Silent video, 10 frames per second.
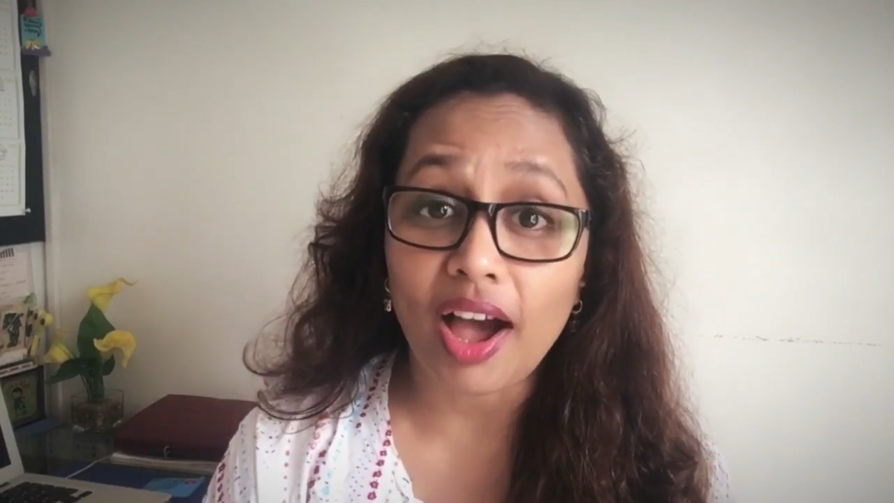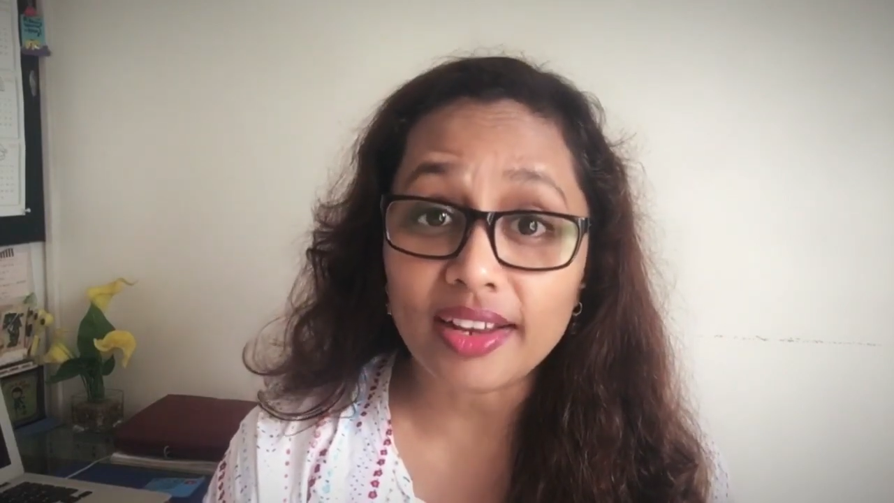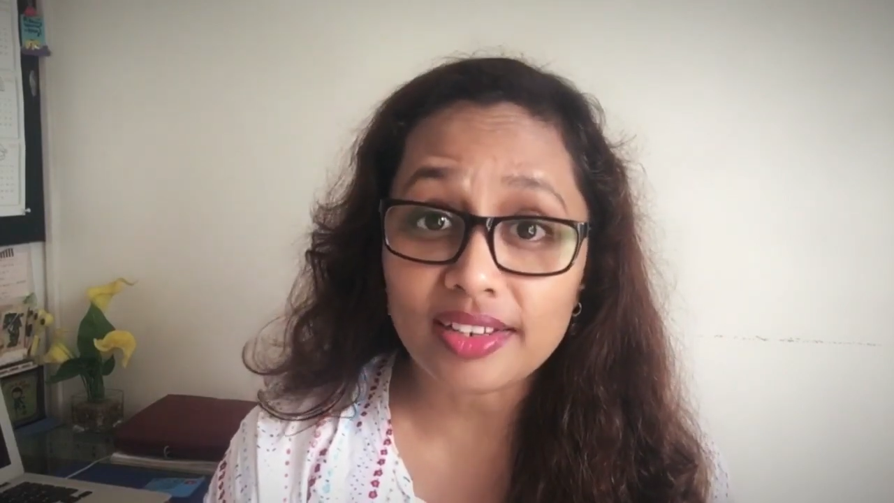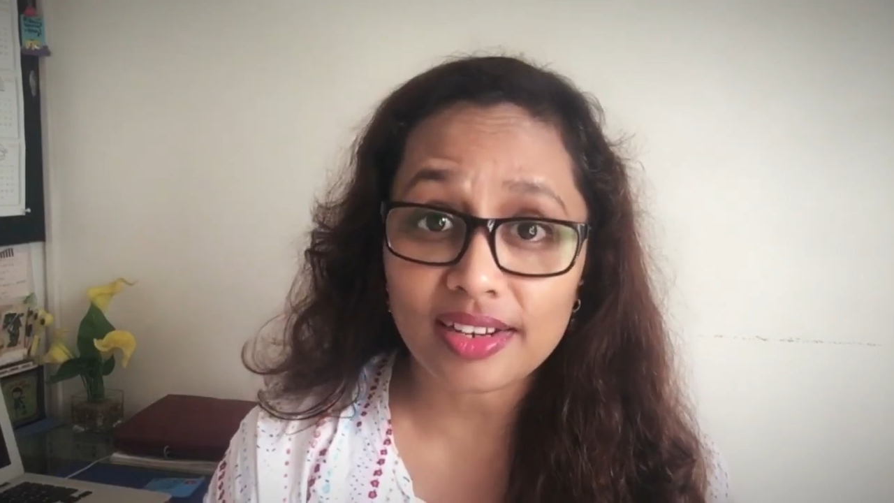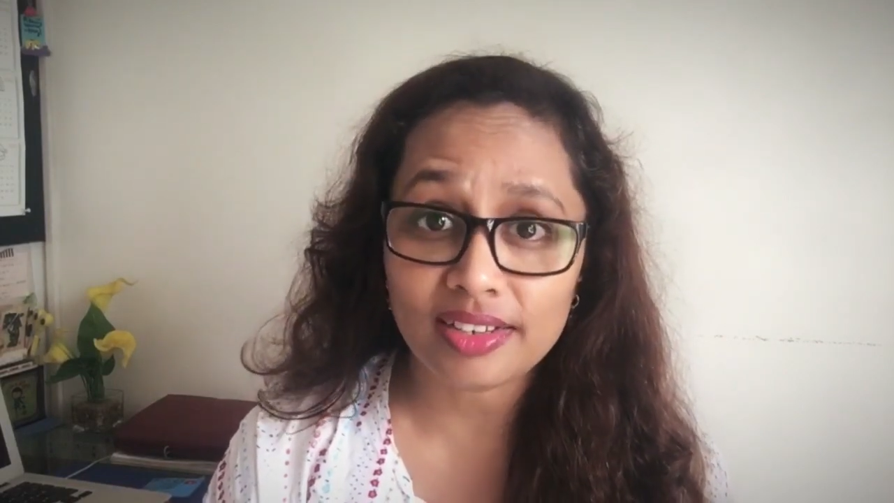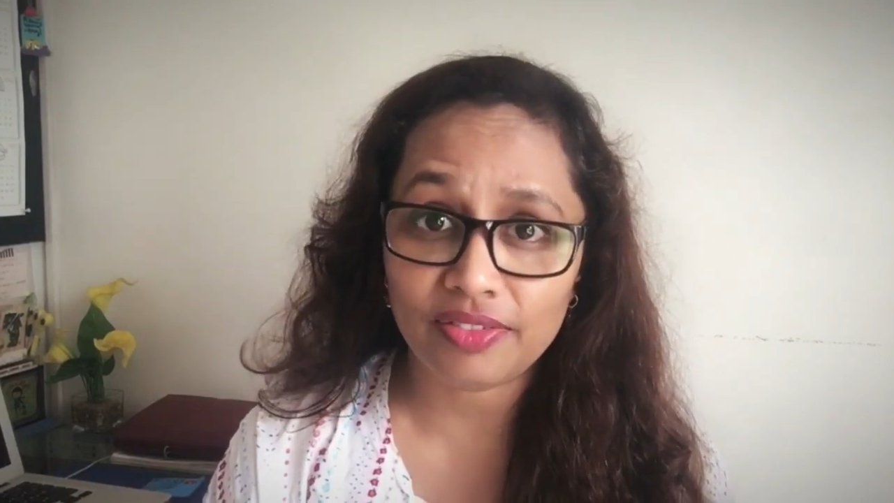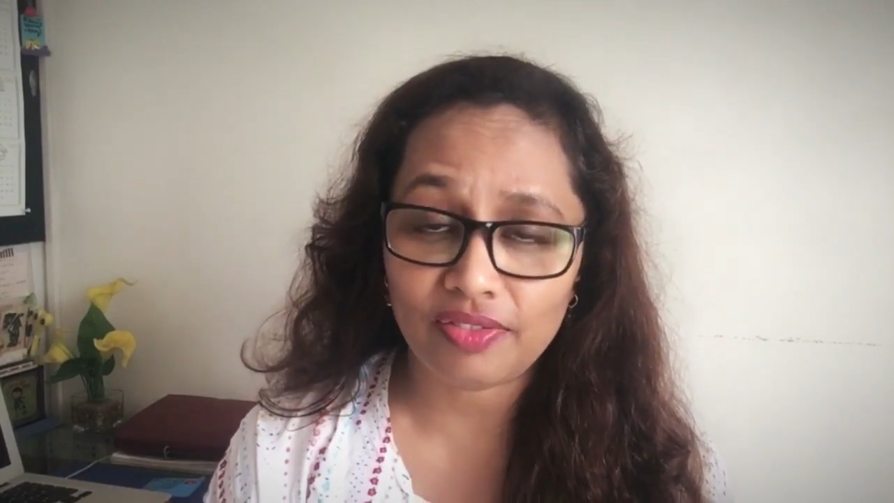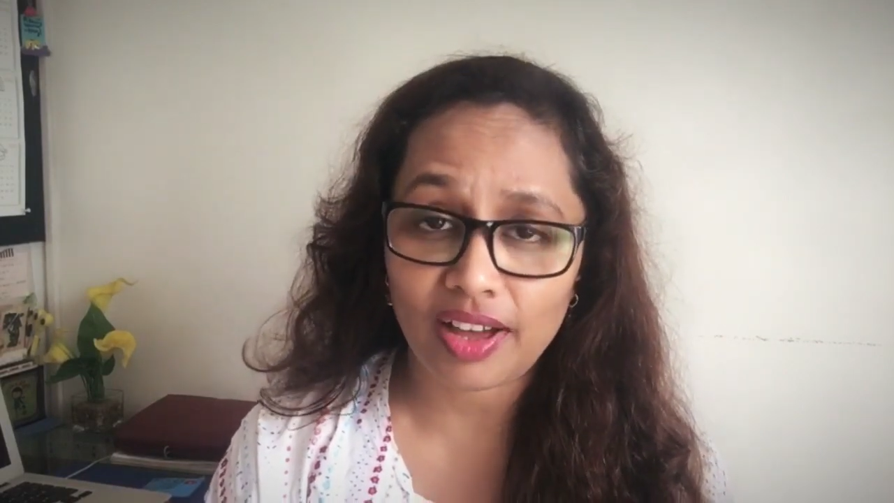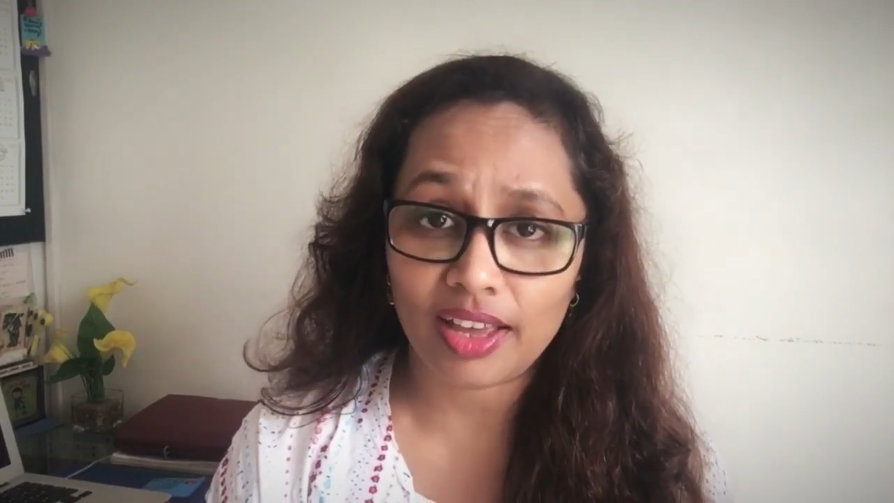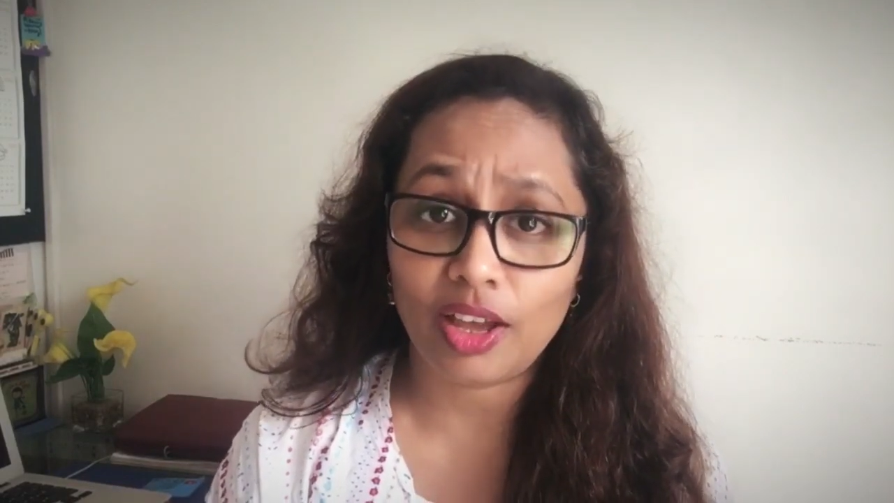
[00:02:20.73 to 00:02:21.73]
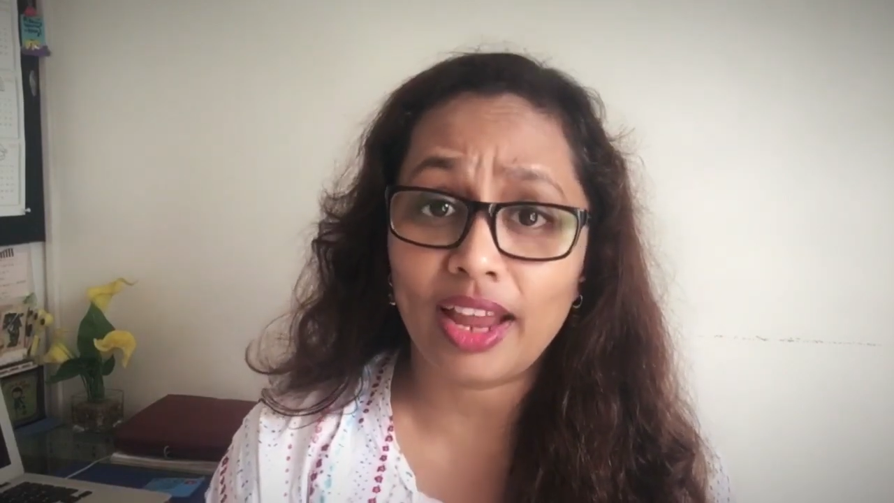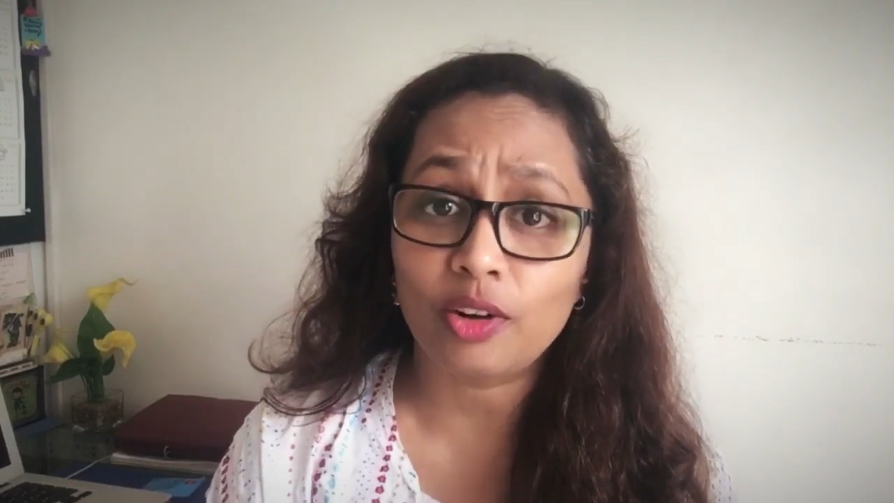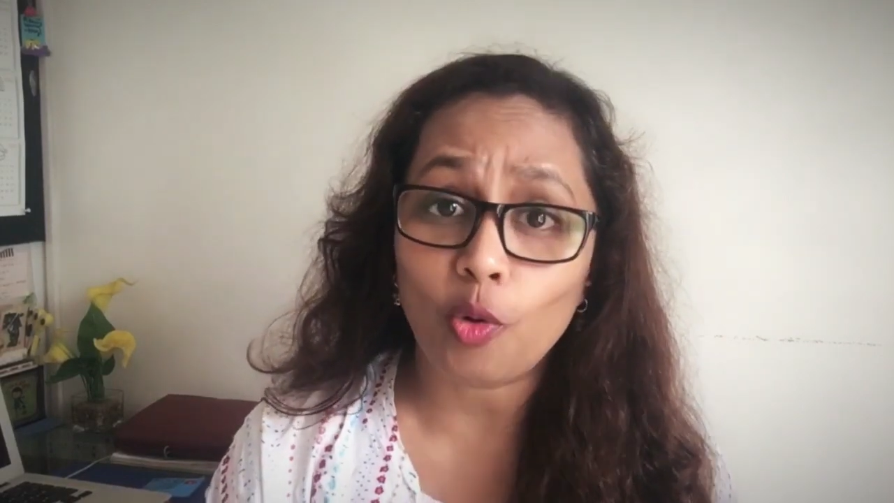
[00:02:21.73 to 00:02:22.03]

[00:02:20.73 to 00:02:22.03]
identify and